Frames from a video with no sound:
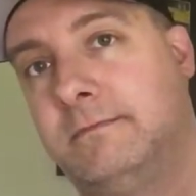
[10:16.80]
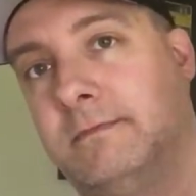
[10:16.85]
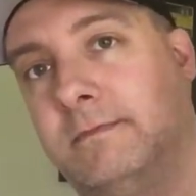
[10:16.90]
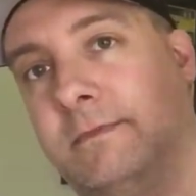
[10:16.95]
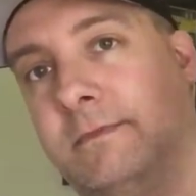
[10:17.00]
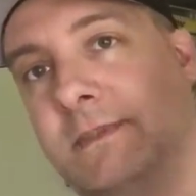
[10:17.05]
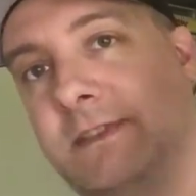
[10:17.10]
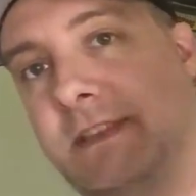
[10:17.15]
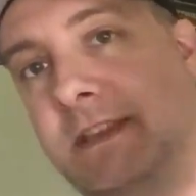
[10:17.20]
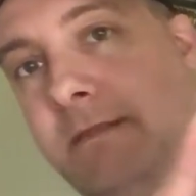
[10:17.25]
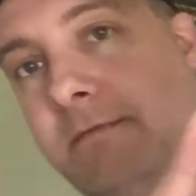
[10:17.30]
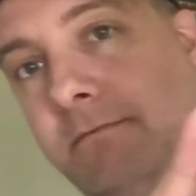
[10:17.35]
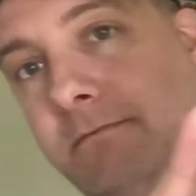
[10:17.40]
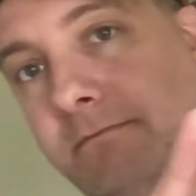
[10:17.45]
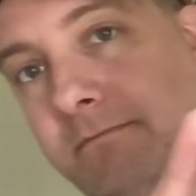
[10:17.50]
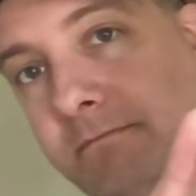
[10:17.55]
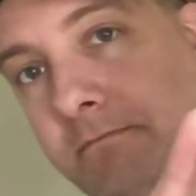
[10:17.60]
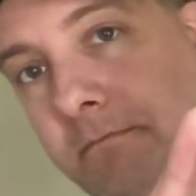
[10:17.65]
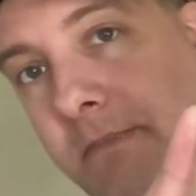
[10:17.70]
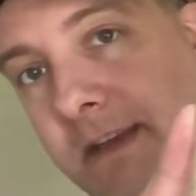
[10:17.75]
See?
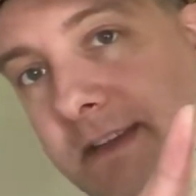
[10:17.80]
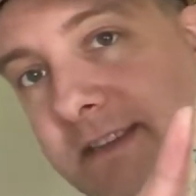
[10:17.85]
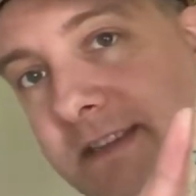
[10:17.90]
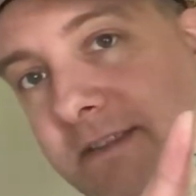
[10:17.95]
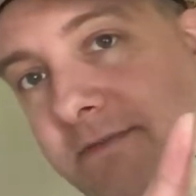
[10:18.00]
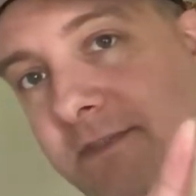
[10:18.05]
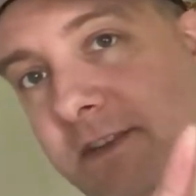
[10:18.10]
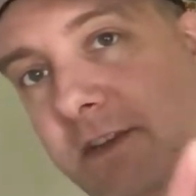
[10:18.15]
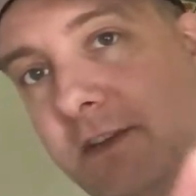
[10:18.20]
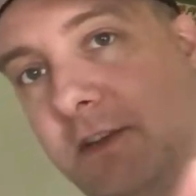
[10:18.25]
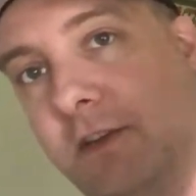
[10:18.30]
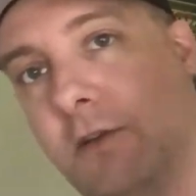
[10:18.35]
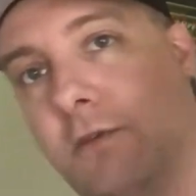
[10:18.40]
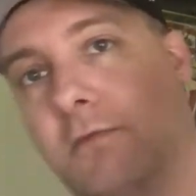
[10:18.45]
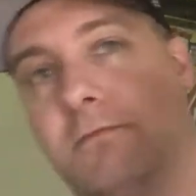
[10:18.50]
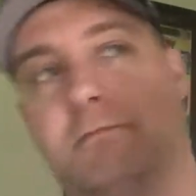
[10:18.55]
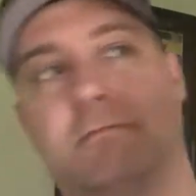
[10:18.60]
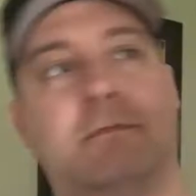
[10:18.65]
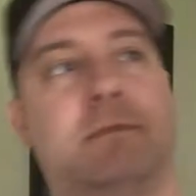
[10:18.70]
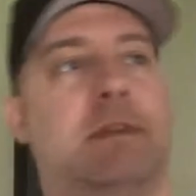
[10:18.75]
By Steve
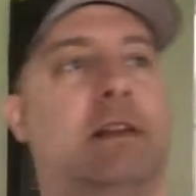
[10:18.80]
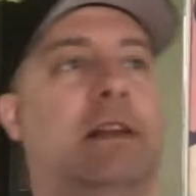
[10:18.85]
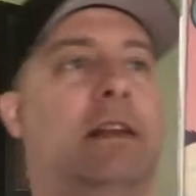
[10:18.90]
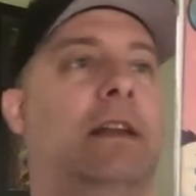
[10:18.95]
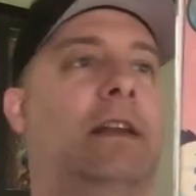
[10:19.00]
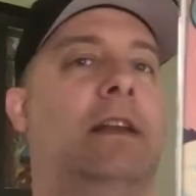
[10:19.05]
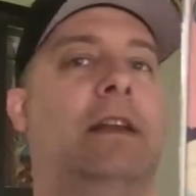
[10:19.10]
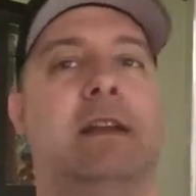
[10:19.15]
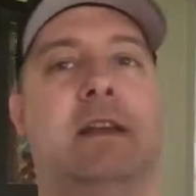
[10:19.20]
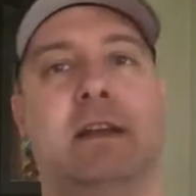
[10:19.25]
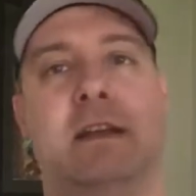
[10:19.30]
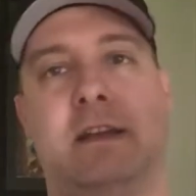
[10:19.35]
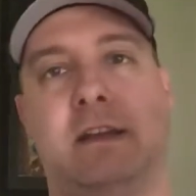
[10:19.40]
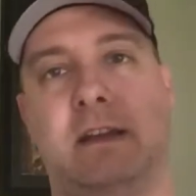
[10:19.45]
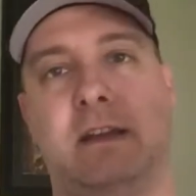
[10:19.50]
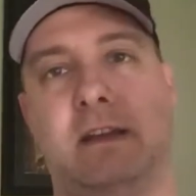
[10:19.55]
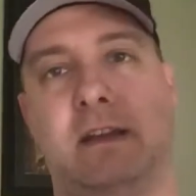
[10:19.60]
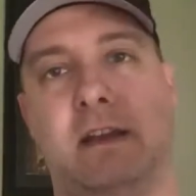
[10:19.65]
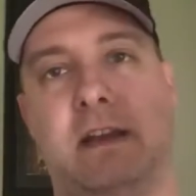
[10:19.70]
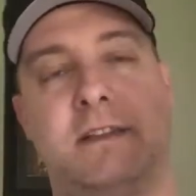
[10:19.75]

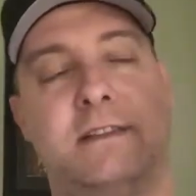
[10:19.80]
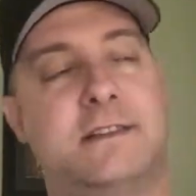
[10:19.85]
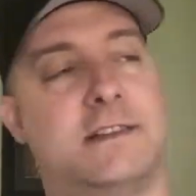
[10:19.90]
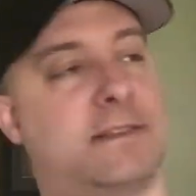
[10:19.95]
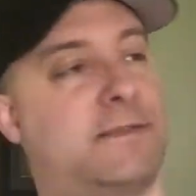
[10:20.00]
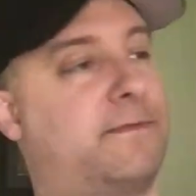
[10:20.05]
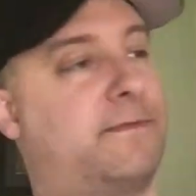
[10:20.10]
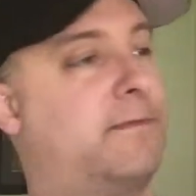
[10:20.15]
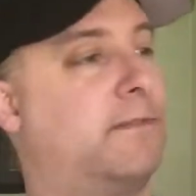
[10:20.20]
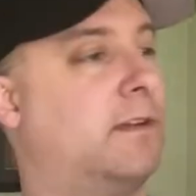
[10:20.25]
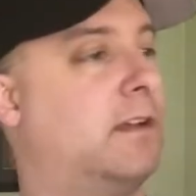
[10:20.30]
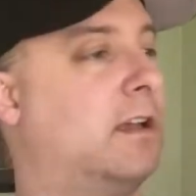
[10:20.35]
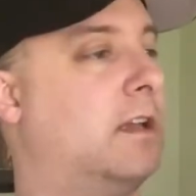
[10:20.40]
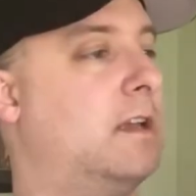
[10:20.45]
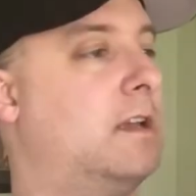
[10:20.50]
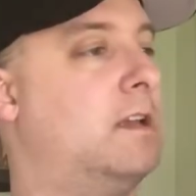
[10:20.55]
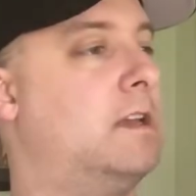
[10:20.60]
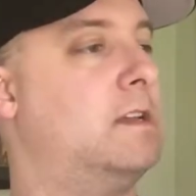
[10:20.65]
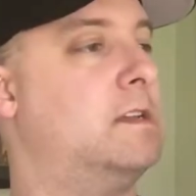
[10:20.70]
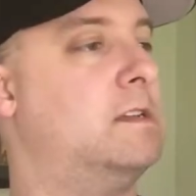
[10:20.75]
Ditko. This is
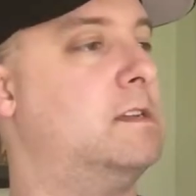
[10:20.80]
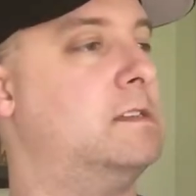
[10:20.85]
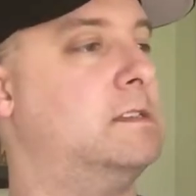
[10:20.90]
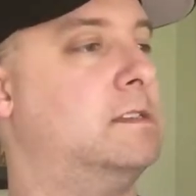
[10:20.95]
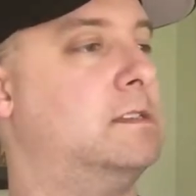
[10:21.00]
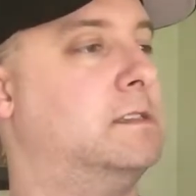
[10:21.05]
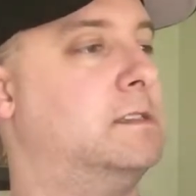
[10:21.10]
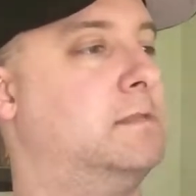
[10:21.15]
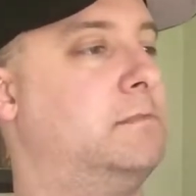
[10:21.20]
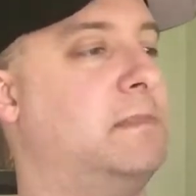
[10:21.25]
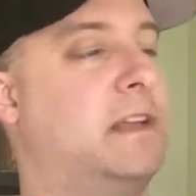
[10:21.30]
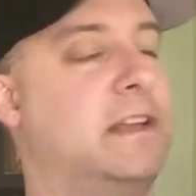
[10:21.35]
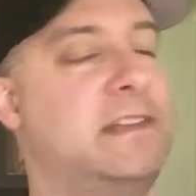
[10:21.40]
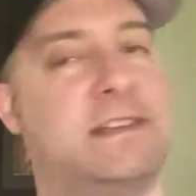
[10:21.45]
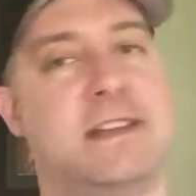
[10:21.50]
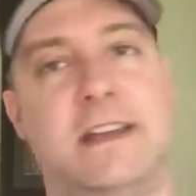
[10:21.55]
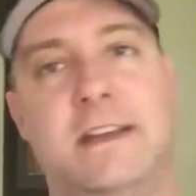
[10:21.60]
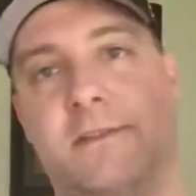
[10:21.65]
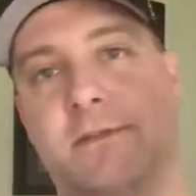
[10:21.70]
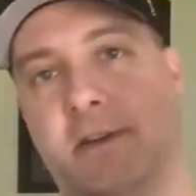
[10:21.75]
from
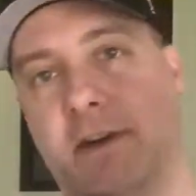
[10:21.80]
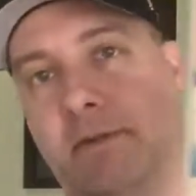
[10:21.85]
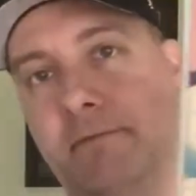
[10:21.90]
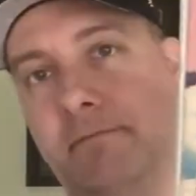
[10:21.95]
1983.